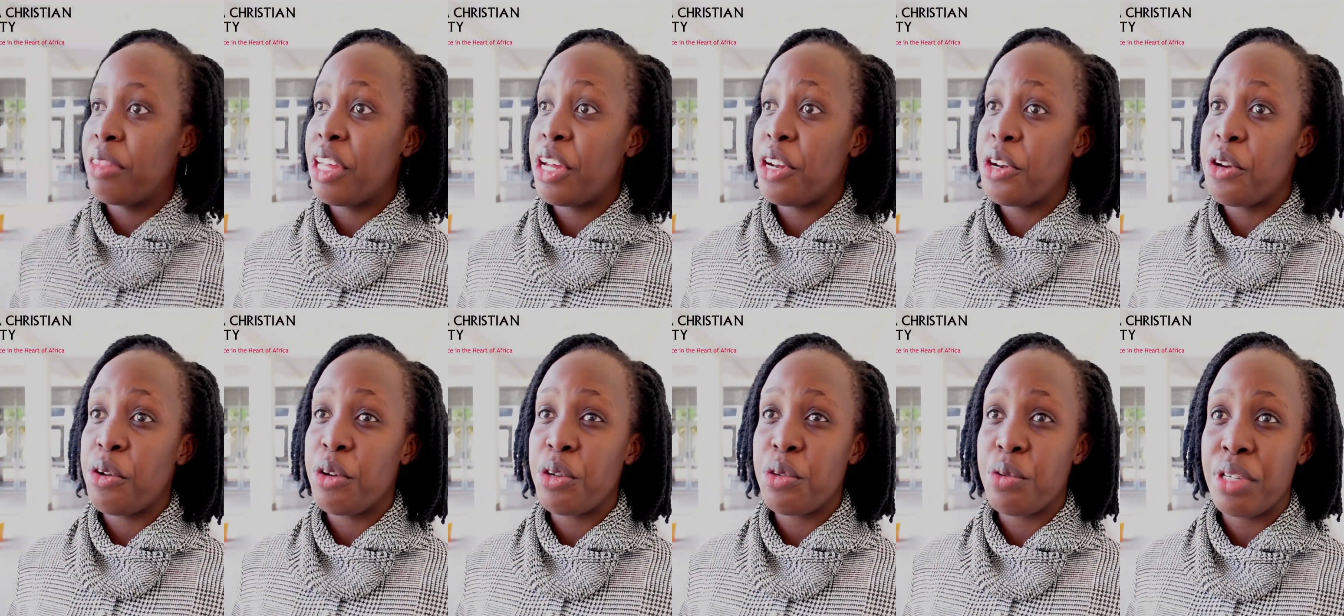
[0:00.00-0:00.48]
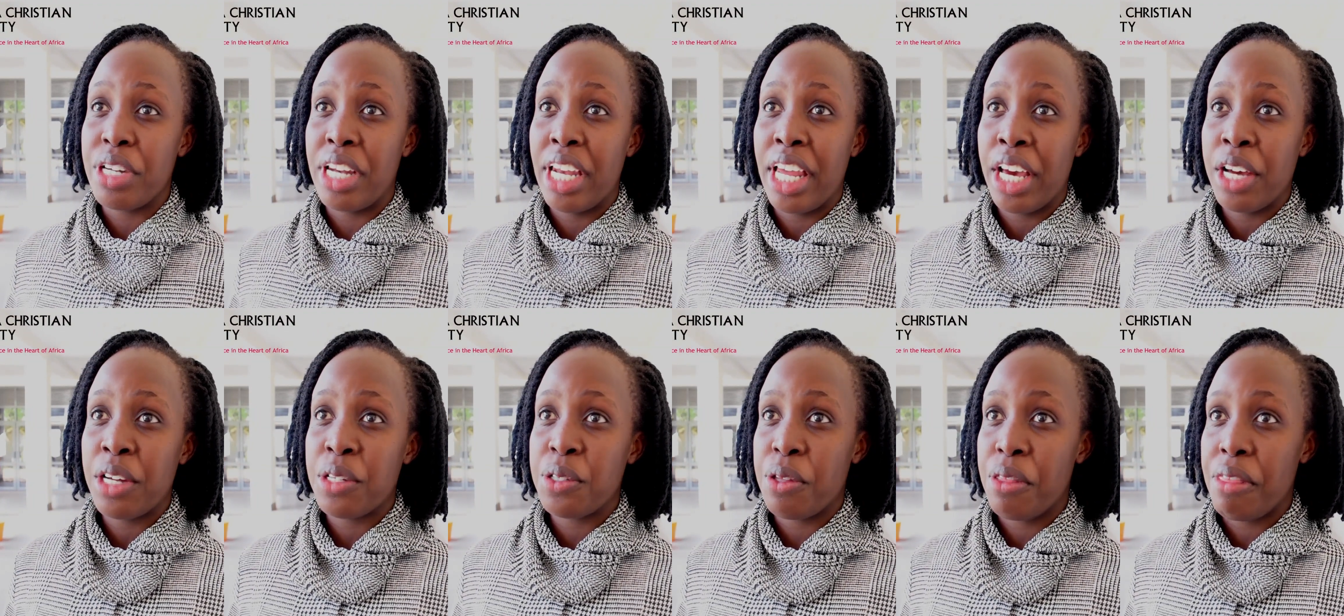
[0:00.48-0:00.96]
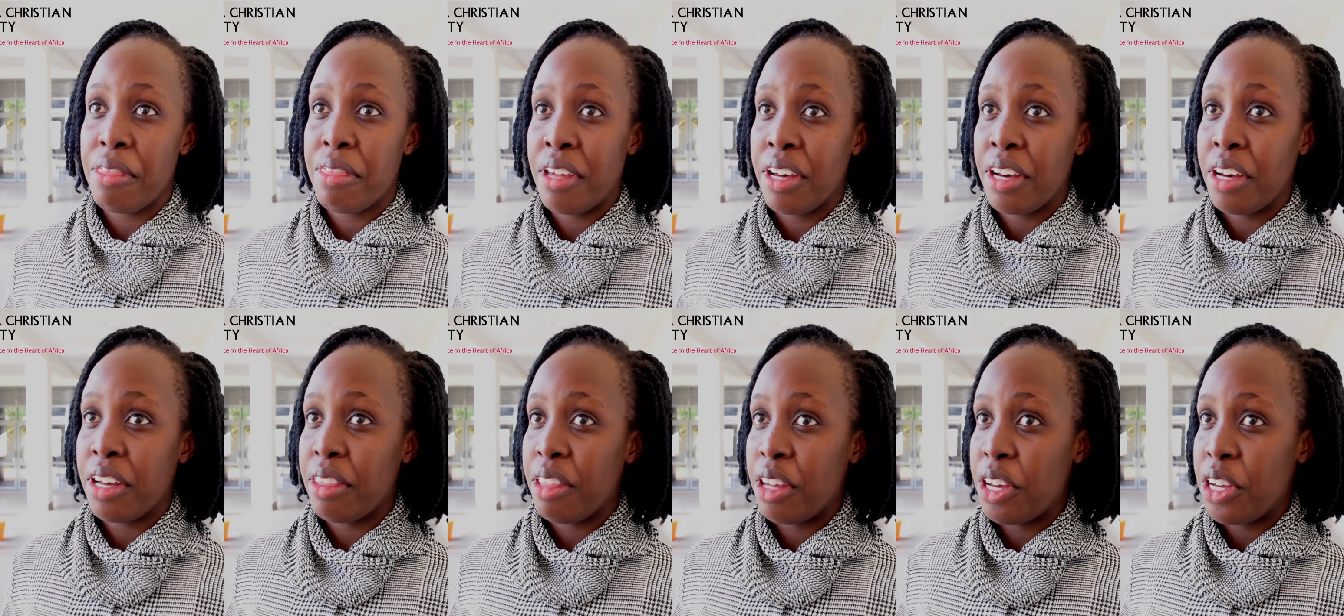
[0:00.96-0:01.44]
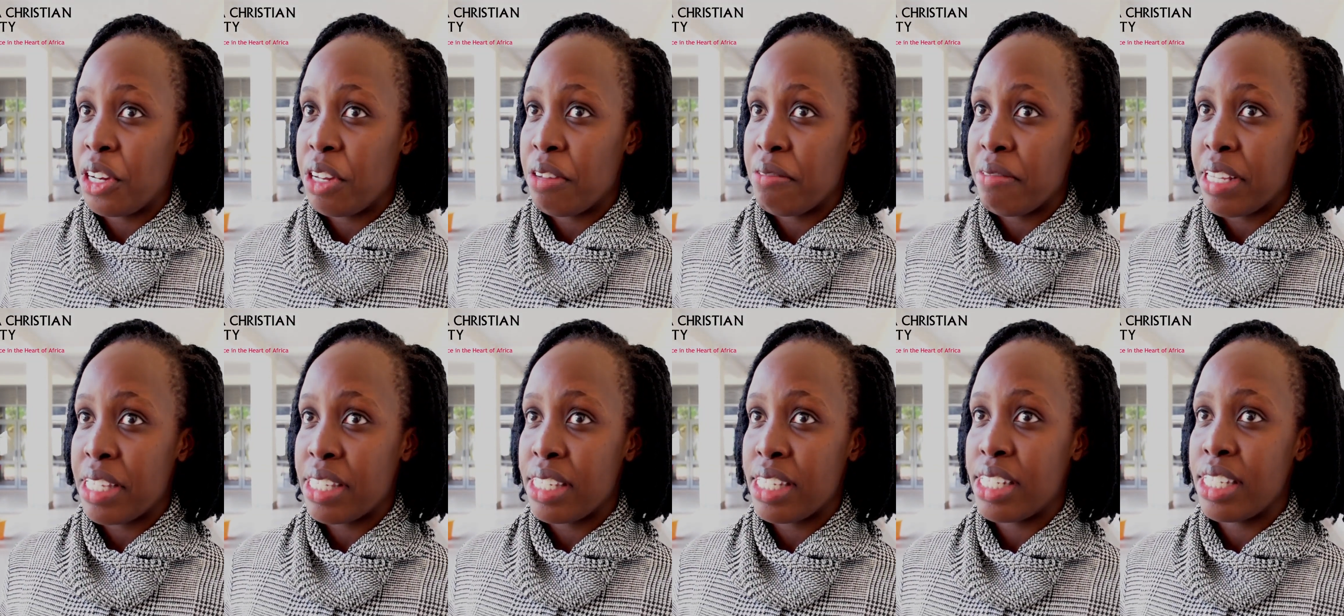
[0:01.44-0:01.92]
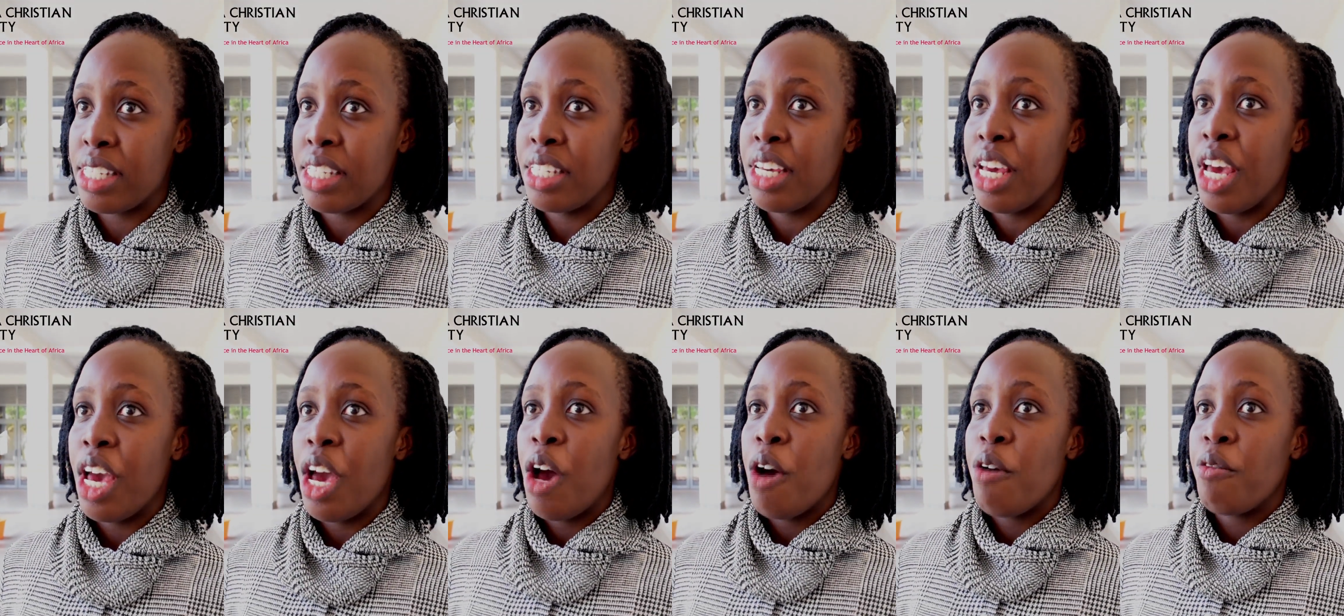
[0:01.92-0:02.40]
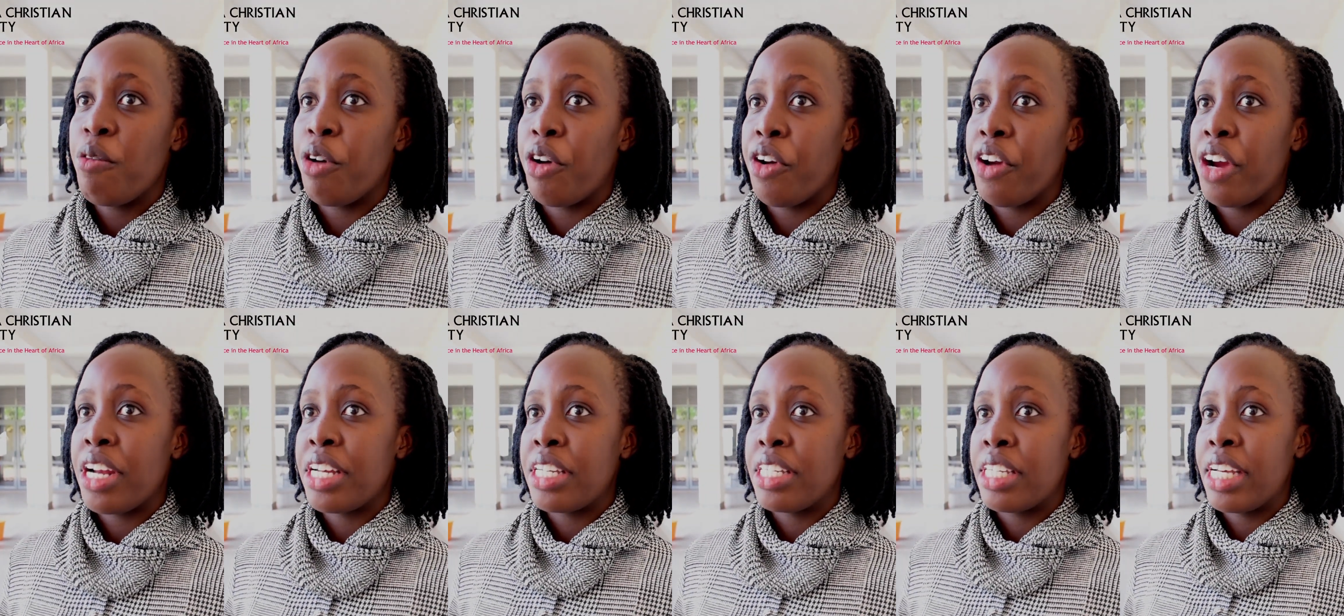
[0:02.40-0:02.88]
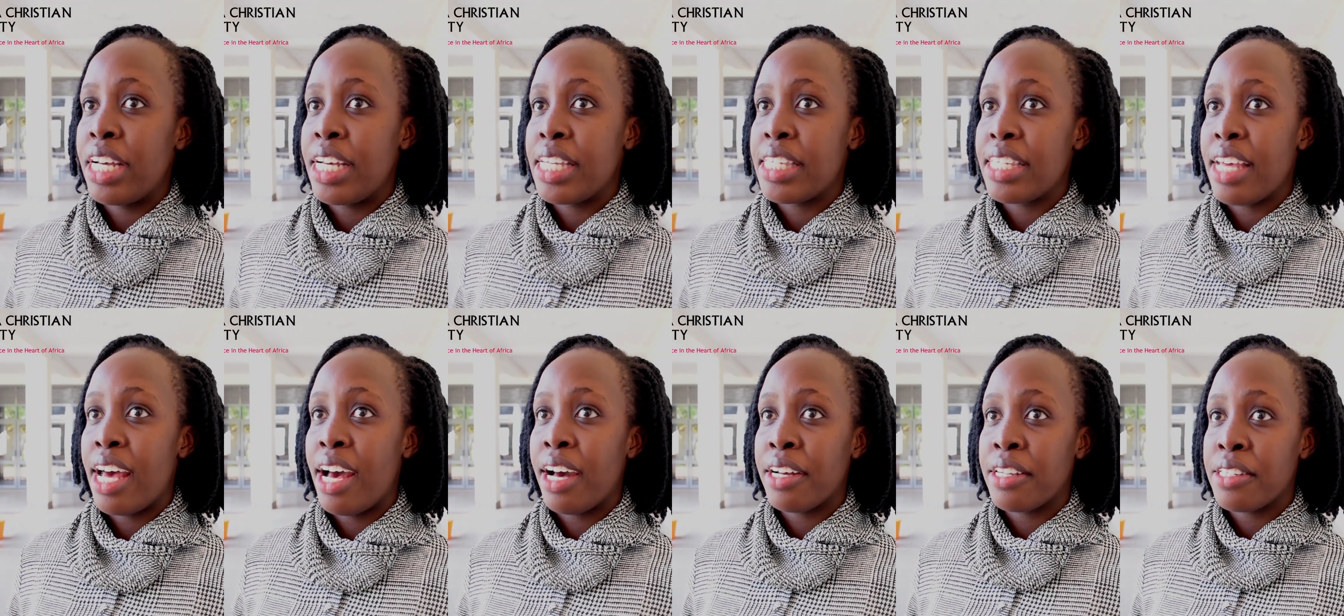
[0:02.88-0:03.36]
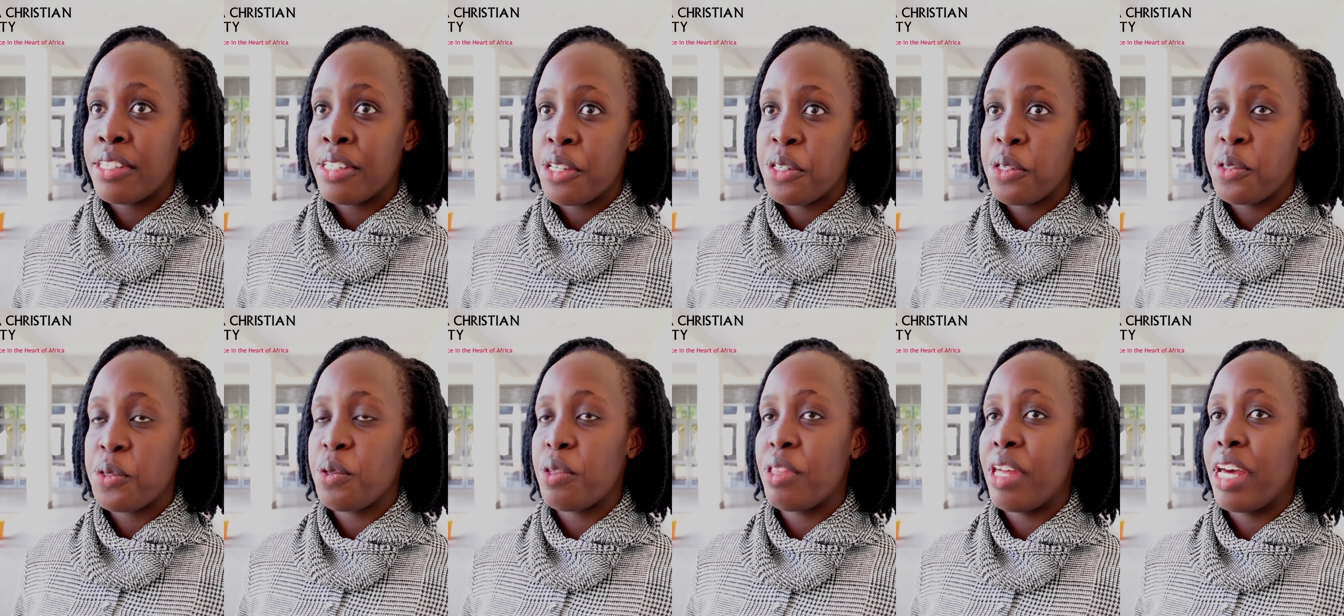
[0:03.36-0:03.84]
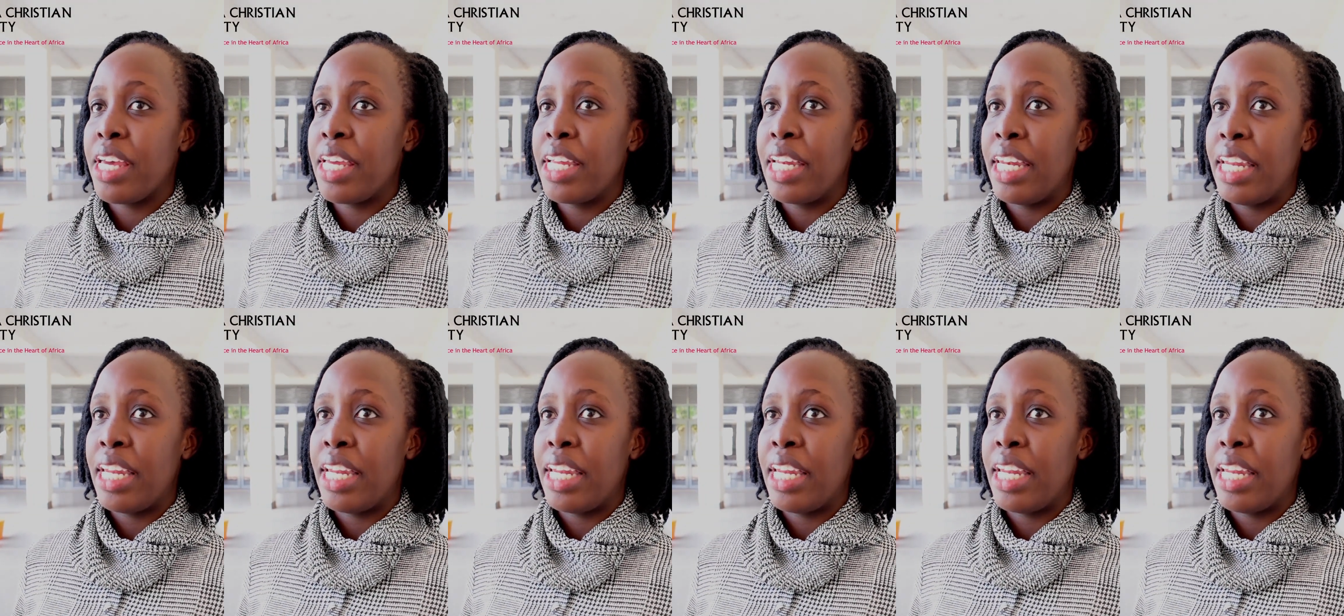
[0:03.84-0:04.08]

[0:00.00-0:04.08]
On that note, we'd like to thank the university for granting us access to the